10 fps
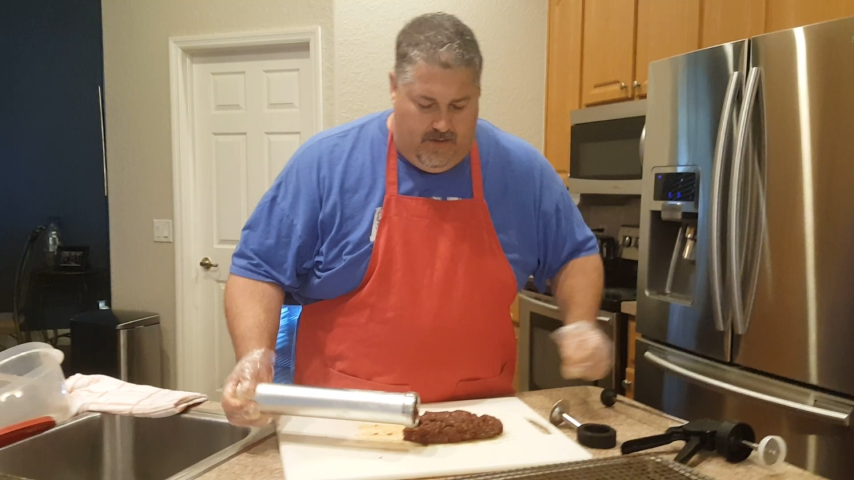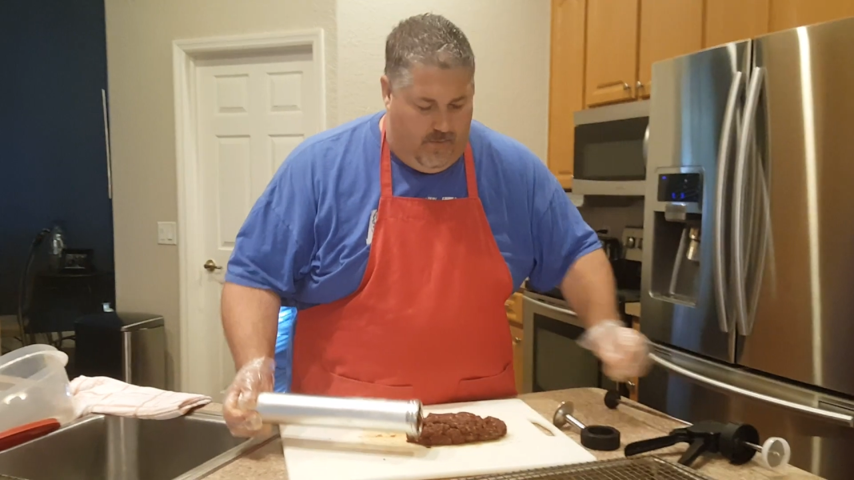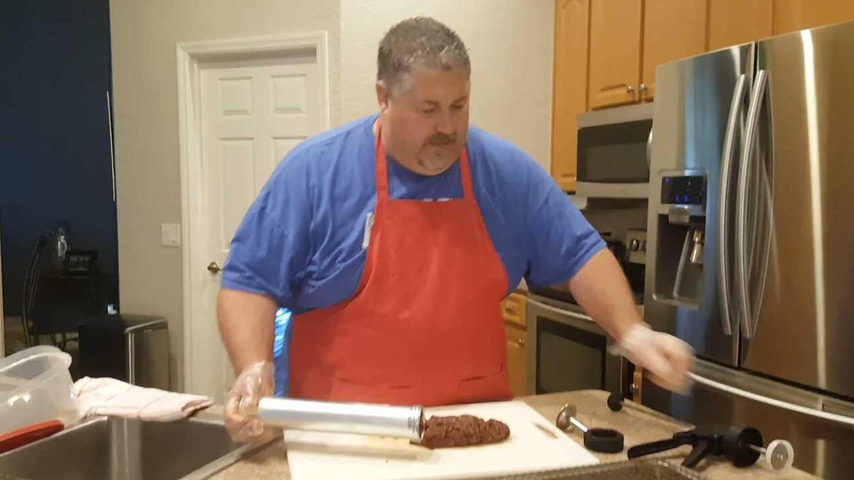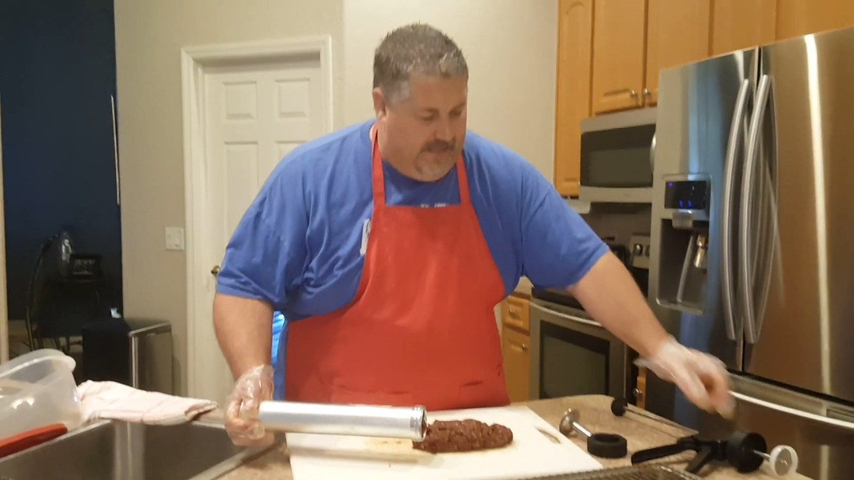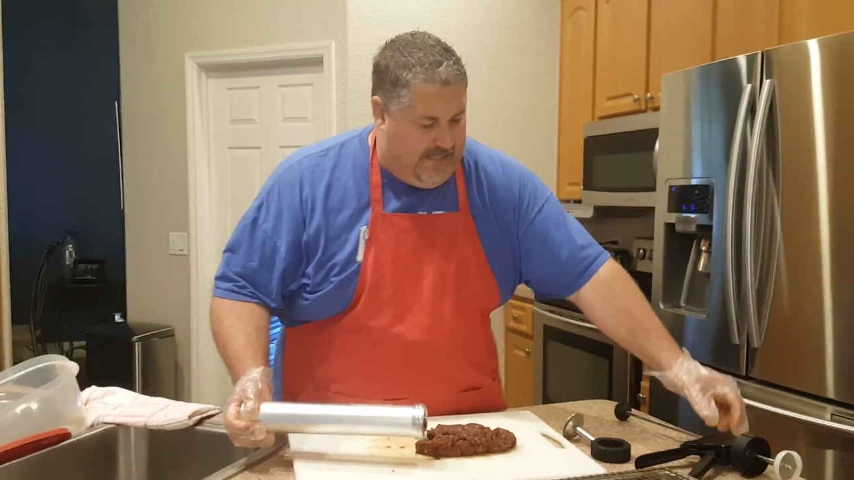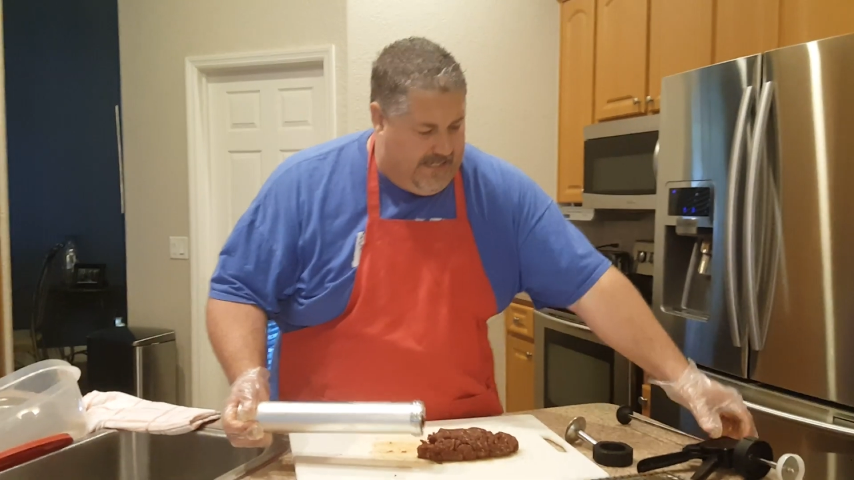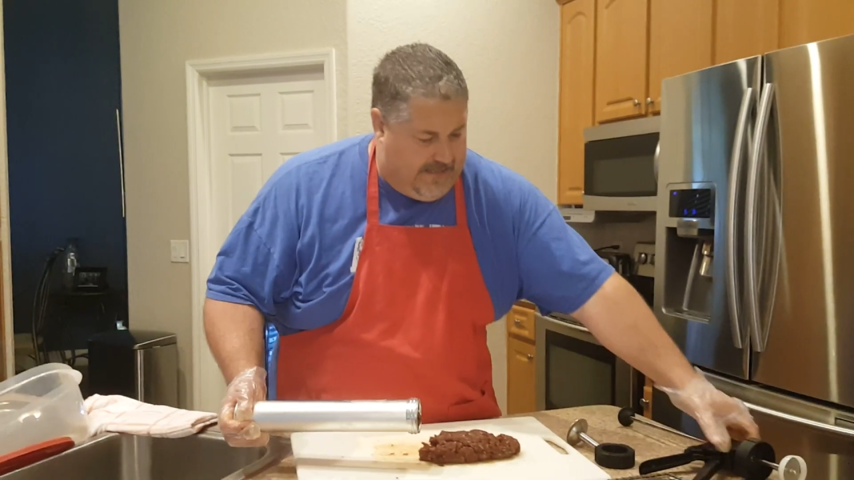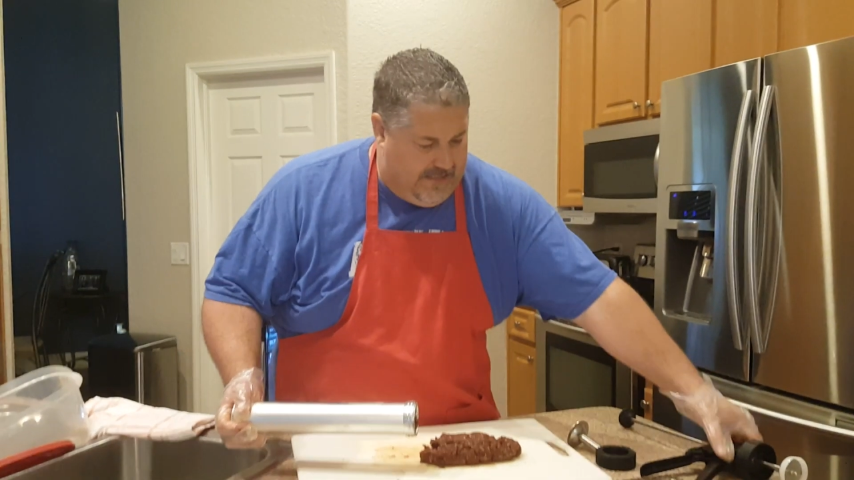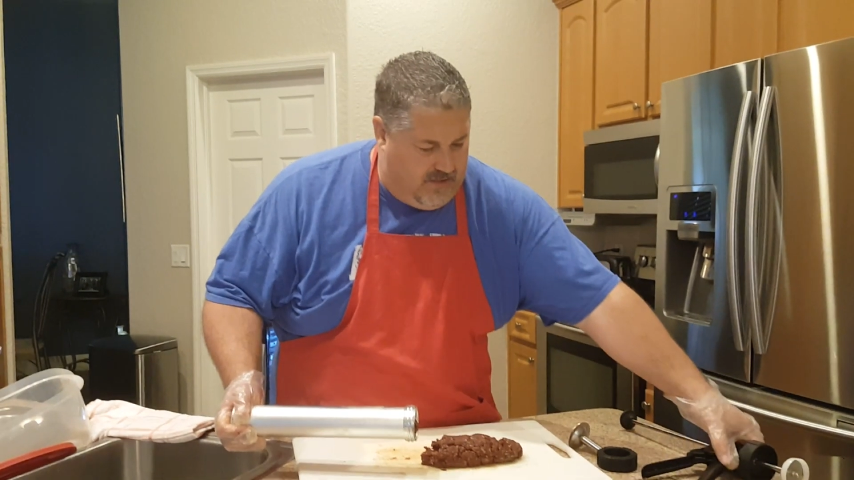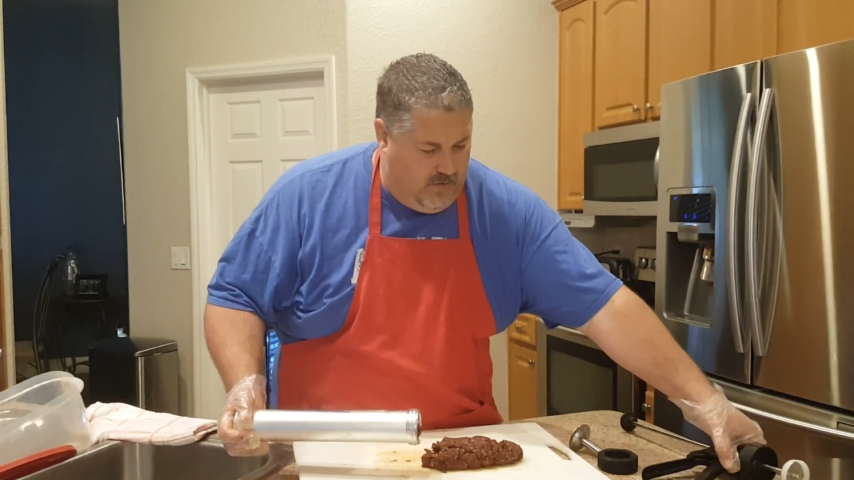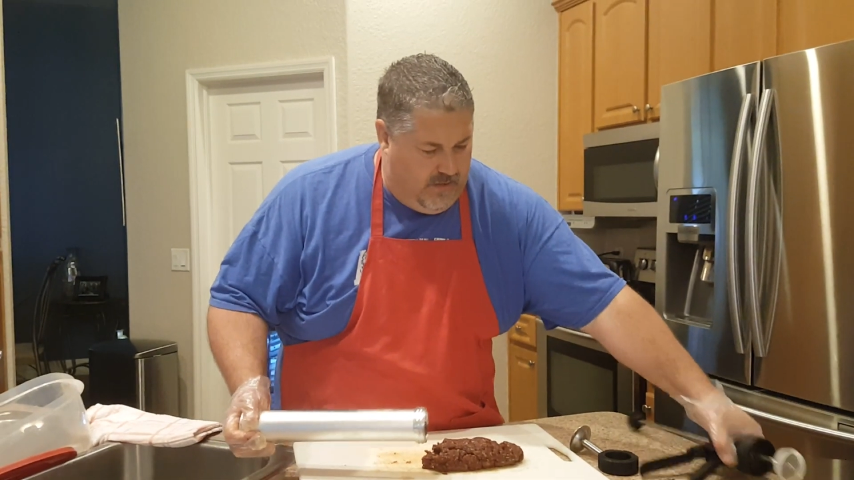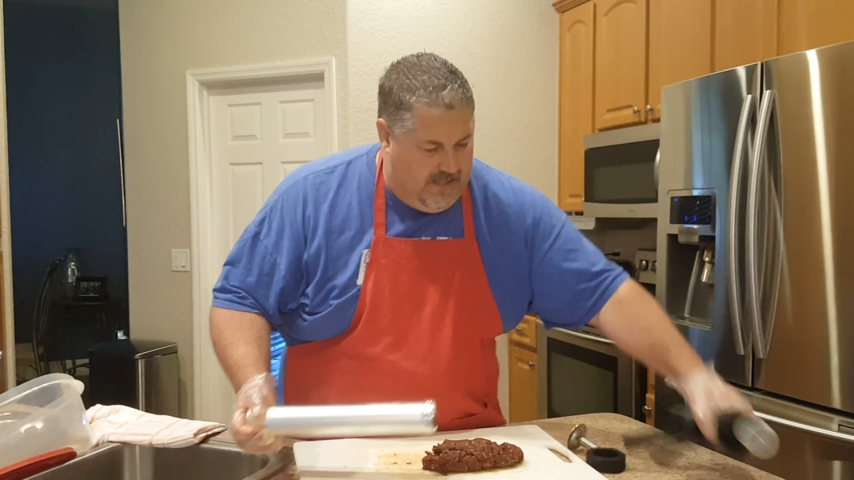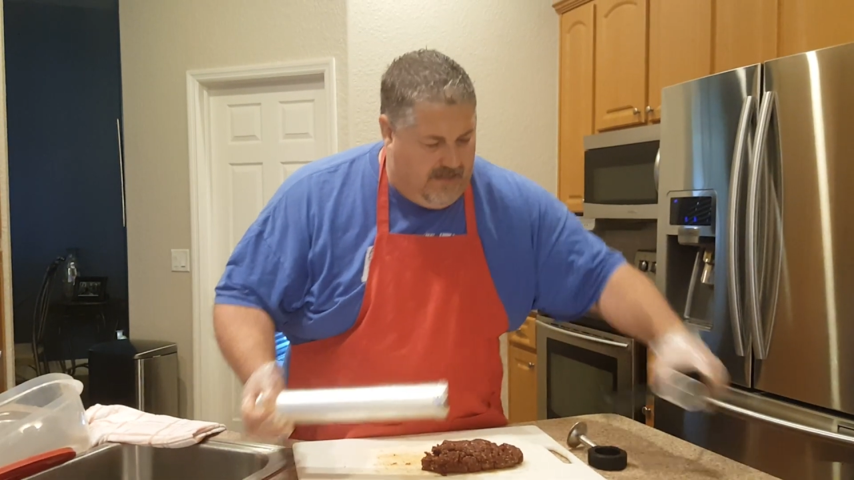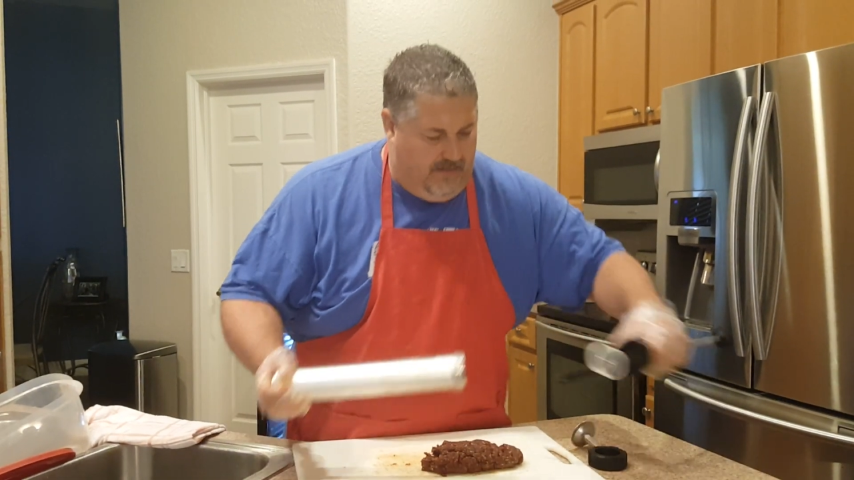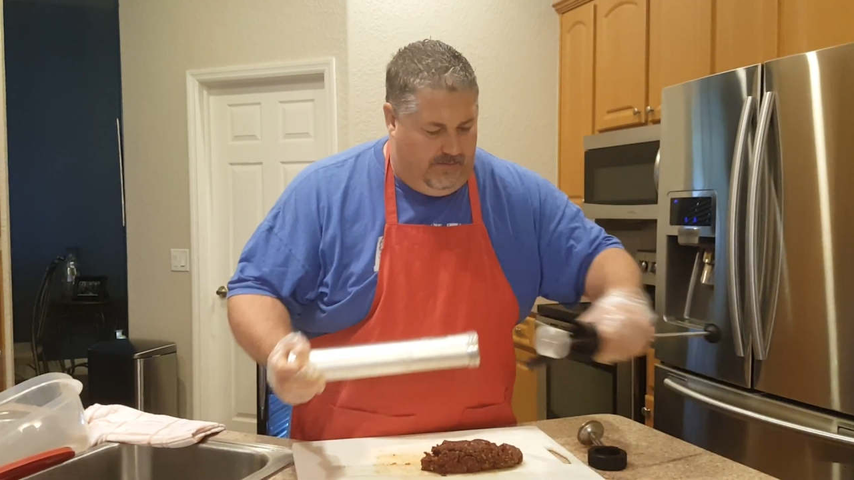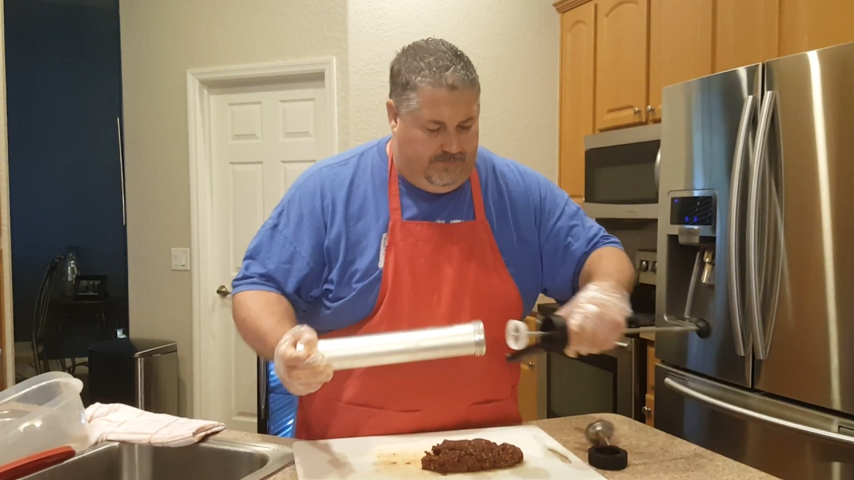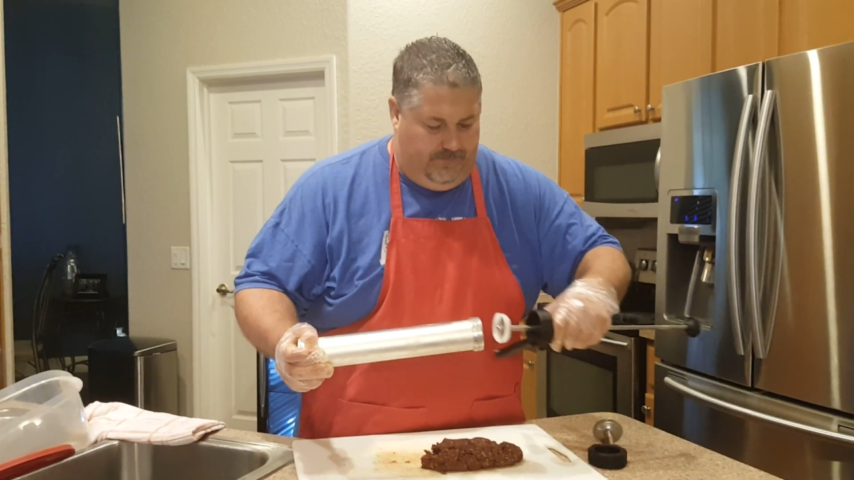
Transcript: We're gonna take this unit here,